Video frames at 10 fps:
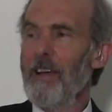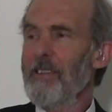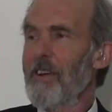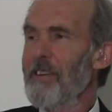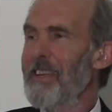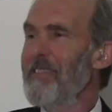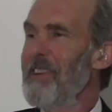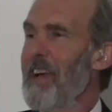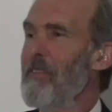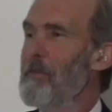So good
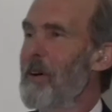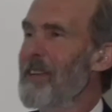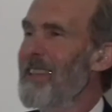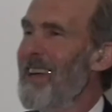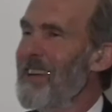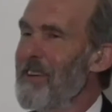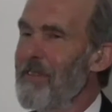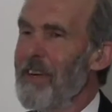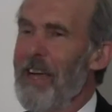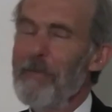evening, everybody. Thank you
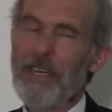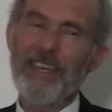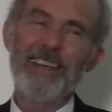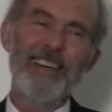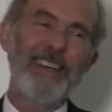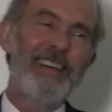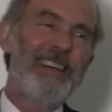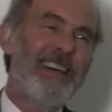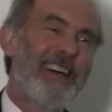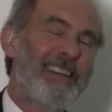for coming
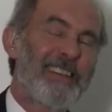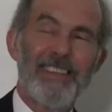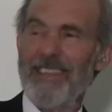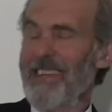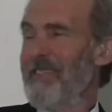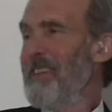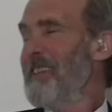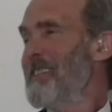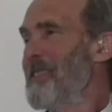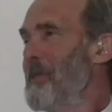this
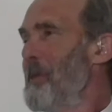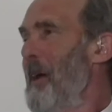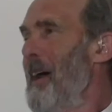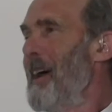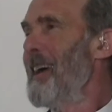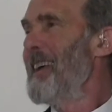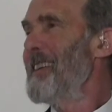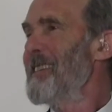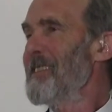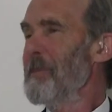evening to
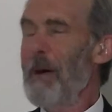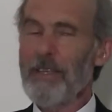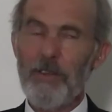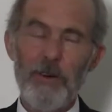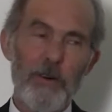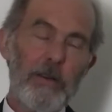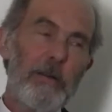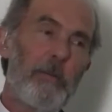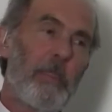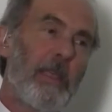listen to my talk.
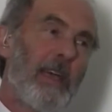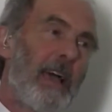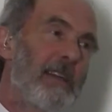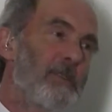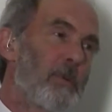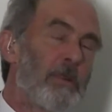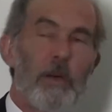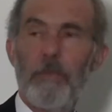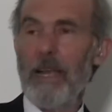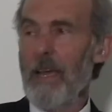As you all
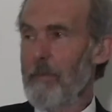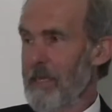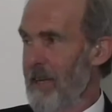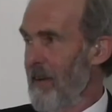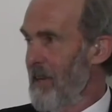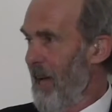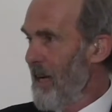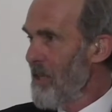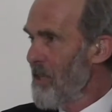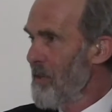know, my name is David
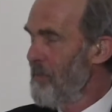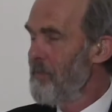Ash,